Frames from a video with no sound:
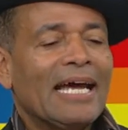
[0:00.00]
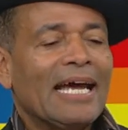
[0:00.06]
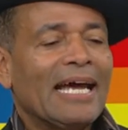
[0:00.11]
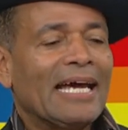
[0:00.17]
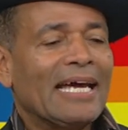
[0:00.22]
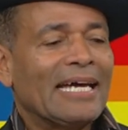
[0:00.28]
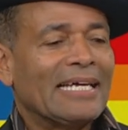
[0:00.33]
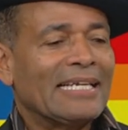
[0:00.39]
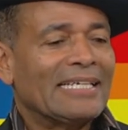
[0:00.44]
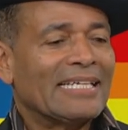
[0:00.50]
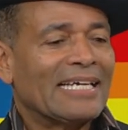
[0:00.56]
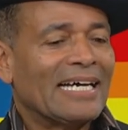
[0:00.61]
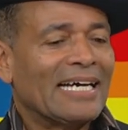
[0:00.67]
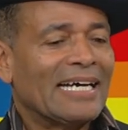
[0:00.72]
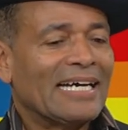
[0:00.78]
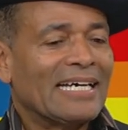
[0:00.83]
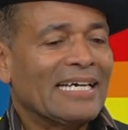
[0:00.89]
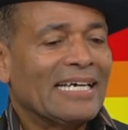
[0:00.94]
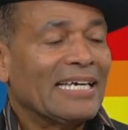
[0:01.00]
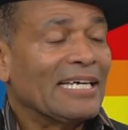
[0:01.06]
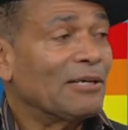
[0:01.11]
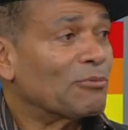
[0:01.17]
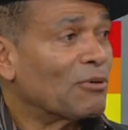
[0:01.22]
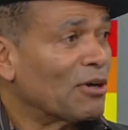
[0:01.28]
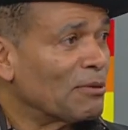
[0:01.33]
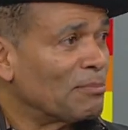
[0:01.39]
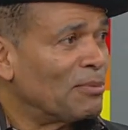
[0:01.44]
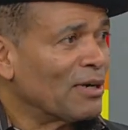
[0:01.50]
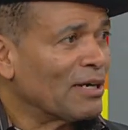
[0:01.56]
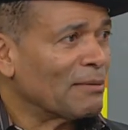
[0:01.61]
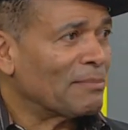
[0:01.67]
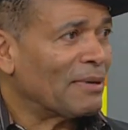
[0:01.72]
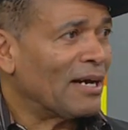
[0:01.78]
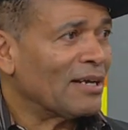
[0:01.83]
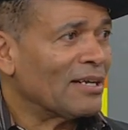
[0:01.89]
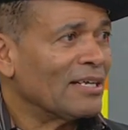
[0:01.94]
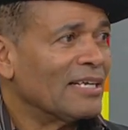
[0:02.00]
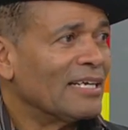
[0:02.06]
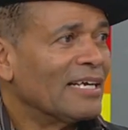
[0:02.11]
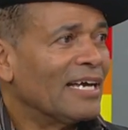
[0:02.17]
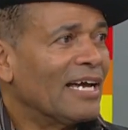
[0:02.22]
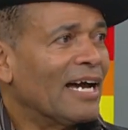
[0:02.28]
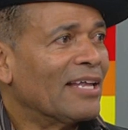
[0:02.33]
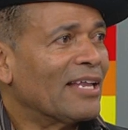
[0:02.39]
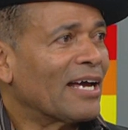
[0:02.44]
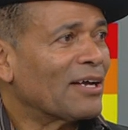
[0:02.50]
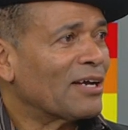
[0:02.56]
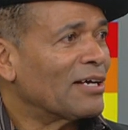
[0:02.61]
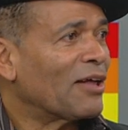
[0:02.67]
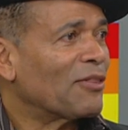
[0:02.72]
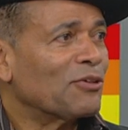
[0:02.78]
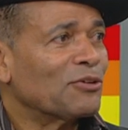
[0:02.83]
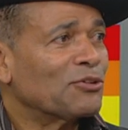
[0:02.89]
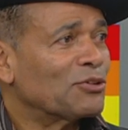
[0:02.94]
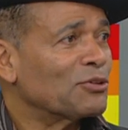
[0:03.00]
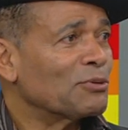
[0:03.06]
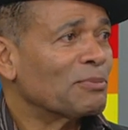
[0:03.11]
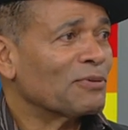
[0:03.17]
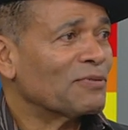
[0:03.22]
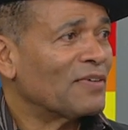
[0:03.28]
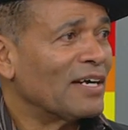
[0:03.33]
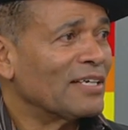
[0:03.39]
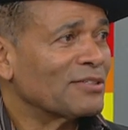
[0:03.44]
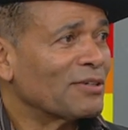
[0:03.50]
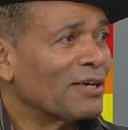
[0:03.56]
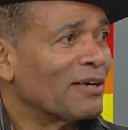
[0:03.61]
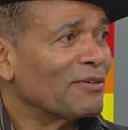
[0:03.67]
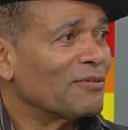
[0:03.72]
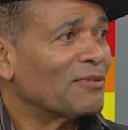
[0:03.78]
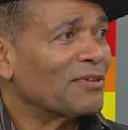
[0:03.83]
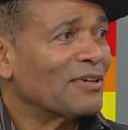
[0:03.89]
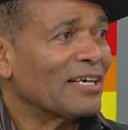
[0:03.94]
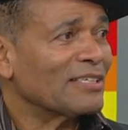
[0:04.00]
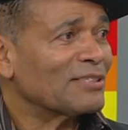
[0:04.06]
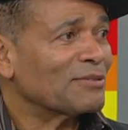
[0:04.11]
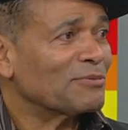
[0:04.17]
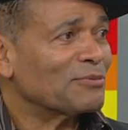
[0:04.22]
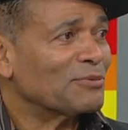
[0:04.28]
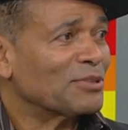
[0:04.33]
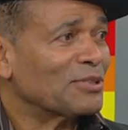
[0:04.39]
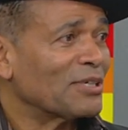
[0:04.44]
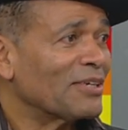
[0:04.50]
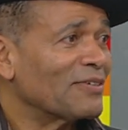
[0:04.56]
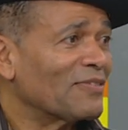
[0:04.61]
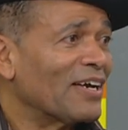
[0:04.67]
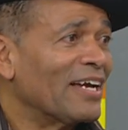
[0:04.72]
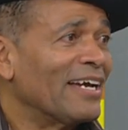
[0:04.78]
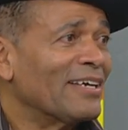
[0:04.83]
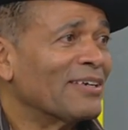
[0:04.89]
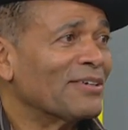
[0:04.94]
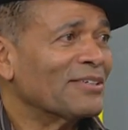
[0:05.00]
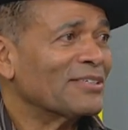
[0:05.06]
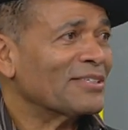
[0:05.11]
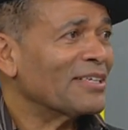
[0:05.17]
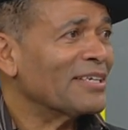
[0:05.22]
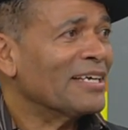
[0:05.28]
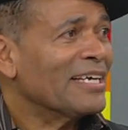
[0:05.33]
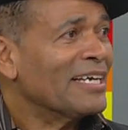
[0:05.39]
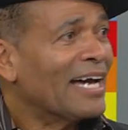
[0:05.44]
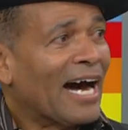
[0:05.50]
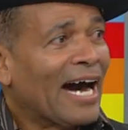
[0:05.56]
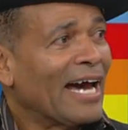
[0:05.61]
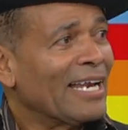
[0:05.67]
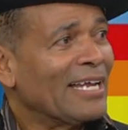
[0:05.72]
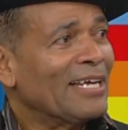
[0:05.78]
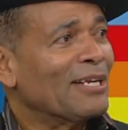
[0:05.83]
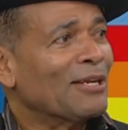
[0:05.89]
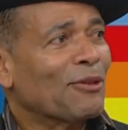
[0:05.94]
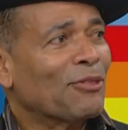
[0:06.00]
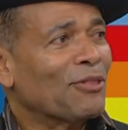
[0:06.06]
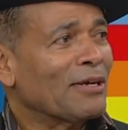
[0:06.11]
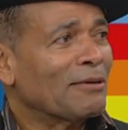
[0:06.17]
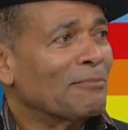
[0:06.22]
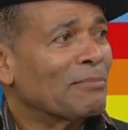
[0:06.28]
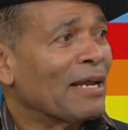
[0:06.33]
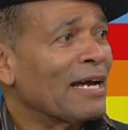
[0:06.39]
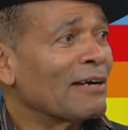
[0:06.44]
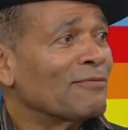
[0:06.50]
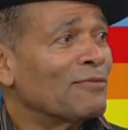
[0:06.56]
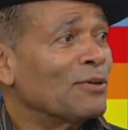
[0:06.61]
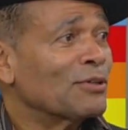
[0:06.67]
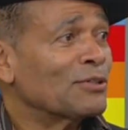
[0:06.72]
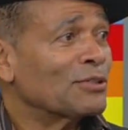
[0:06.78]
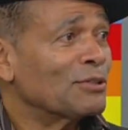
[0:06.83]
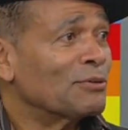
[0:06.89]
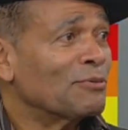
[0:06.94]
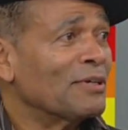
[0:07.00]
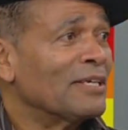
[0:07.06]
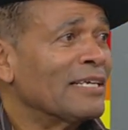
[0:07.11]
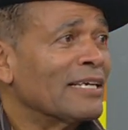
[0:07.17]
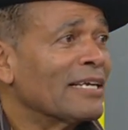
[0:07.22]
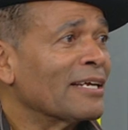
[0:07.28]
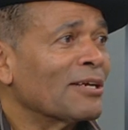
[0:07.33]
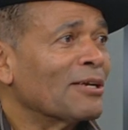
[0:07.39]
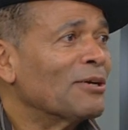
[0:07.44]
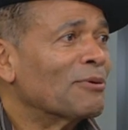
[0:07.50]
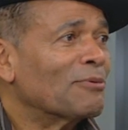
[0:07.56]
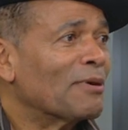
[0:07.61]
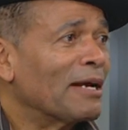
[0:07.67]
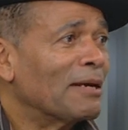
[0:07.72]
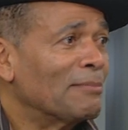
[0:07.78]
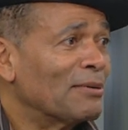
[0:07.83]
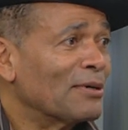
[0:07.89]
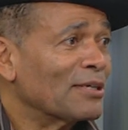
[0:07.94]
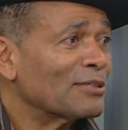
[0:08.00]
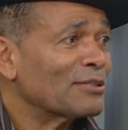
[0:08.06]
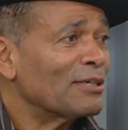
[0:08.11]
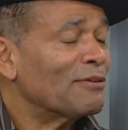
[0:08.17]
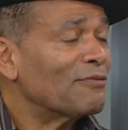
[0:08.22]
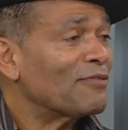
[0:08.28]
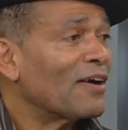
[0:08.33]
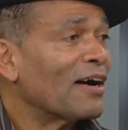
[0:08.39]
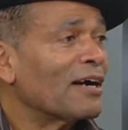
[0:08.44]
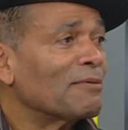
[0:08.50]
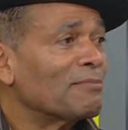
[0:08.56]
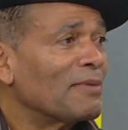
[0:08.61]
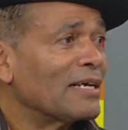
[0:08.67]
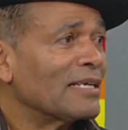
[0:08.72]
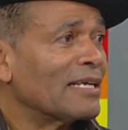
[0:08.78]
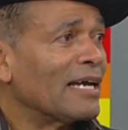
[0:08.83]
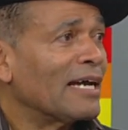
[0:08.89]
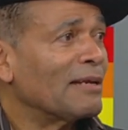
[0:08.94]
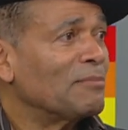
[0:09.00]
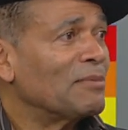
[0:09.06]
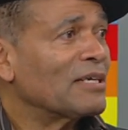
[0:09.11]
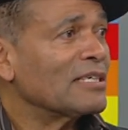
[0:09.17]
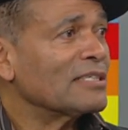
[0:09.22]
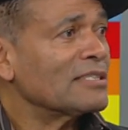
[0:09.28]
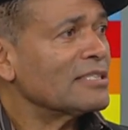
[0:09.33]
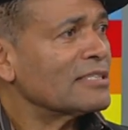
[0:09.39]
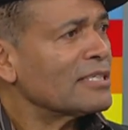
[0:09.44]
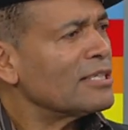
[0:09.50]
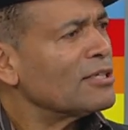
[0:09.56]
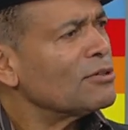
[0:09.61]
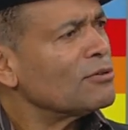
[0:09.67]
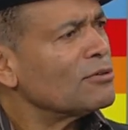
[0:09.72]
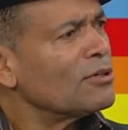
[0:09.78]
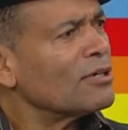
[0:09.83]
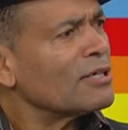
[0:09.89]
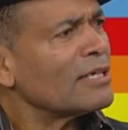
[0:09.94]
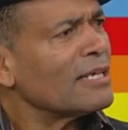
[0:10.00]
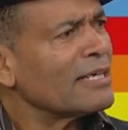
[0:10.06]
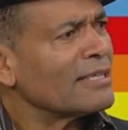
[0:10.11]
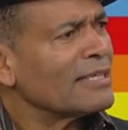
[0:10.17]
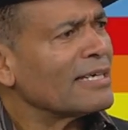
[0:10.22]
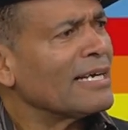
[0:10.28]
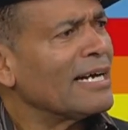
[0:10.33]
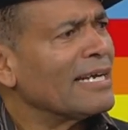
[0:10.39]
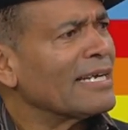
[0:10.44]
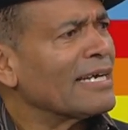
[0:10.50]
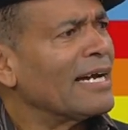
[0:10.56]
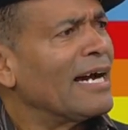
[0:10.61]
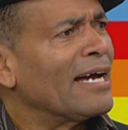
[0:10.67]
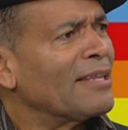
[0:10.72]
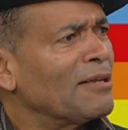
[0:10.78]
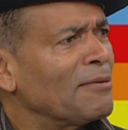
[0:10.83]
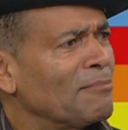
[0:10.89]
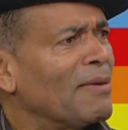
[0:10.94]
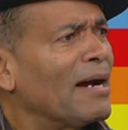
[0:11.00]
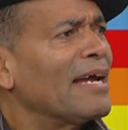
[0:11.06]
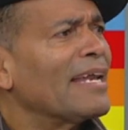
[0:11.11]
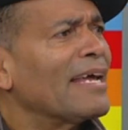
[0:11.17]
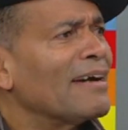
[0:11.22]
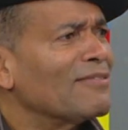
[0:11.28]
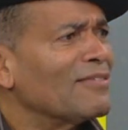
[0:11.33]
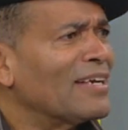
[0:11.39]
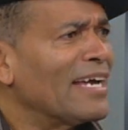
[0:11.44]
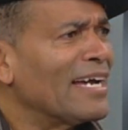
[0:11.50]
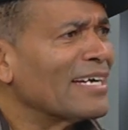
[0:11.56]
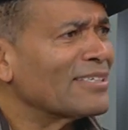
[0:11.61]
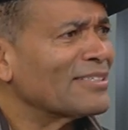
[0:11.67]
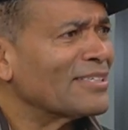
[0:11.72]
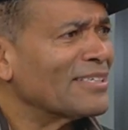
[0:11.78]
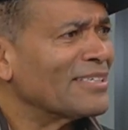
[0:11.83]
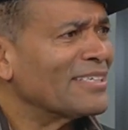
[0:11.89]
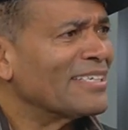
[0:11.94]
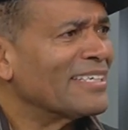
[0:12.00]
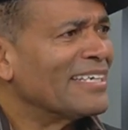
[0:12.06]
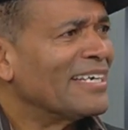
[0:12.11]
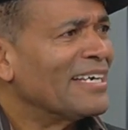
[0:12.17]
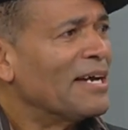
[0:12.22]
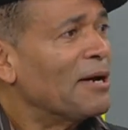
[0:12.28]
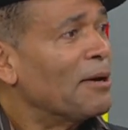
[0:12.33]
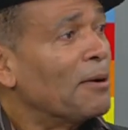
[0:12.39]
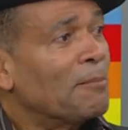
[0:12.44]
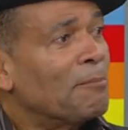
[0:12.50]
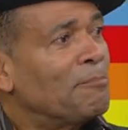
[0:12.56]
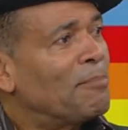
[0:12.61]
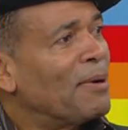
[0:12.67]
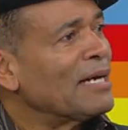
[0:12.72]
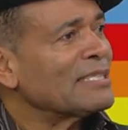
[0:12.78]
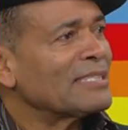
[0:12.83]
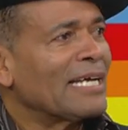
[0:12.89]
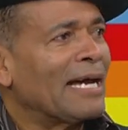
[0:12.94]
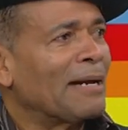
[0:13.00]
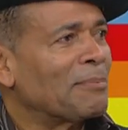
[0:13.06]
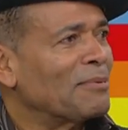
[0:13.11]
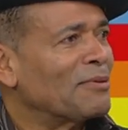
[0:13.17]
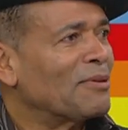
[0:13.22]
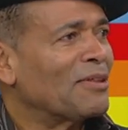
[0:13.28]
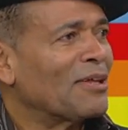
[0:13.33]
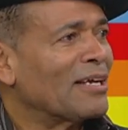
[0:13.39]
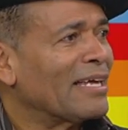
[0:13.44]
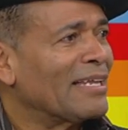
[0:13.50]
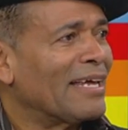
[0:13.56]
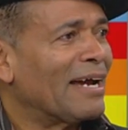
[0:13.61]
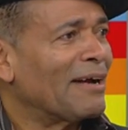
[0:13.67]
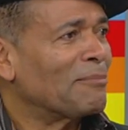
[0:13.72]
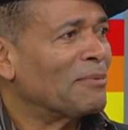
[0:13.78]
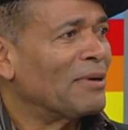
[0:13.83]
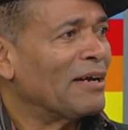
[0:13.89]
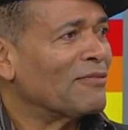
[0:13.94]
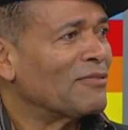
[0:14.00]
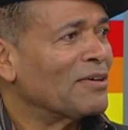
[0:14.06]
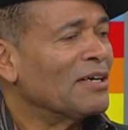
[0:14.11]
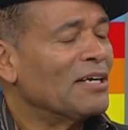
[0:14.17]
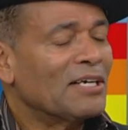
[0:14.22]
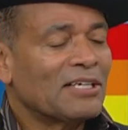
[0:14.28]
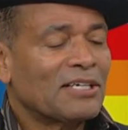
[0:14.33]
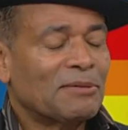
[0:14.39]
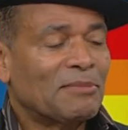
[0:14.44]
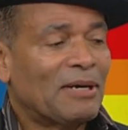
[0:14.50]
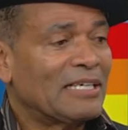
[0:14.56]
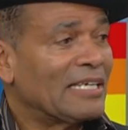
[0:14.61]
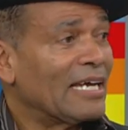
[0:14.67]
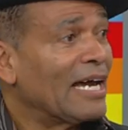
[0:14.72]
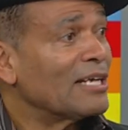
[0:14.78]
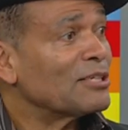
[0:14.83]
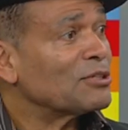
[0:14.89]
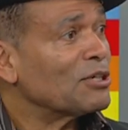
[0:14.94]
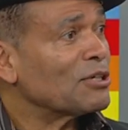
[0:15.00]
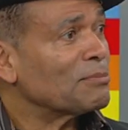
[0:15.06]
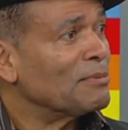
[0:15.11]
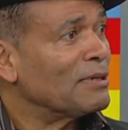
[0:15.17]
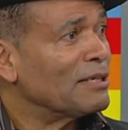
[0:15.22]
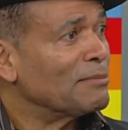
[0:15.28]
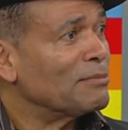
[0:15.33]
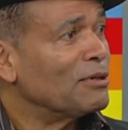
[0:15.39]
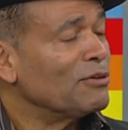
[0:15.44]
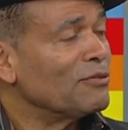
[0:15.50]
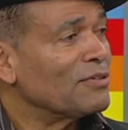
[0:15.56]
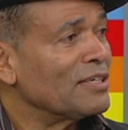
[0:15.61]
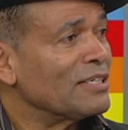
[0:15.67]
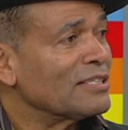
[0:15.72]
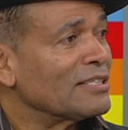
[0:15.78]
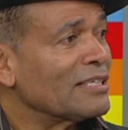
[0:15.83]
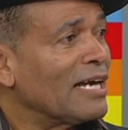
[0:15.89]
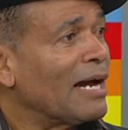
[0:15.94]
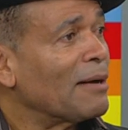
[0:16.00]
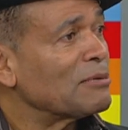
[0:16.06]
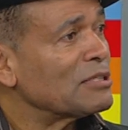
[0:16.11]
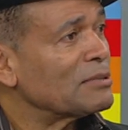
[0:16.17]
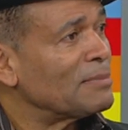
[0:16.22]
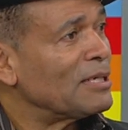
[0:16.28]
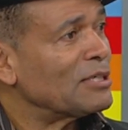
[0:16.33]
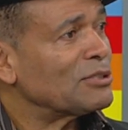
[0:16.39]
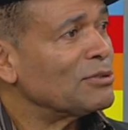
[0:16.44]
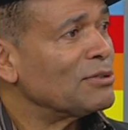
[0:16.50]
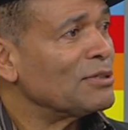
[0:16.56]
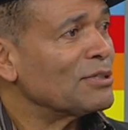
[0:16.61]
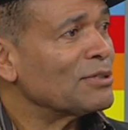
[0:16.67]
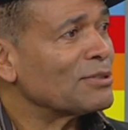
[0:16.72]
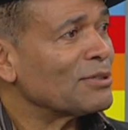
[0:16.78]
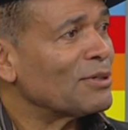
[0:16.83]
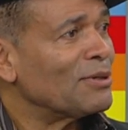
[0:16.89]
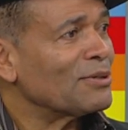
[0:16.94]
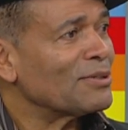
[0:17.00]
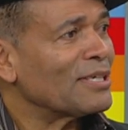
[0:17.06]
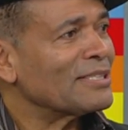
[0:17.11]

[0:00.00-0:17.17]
And uh, he wrote a book about it. And I, the supervisor, I guess, was sort of a hater. He said, he didn't think black folks should read, let alone write a book. So he fired my dad because he said, you look like the kind of guy that might have an accident best happened thing that happened ever because my dad took me to movies. Mm. I was about two years old.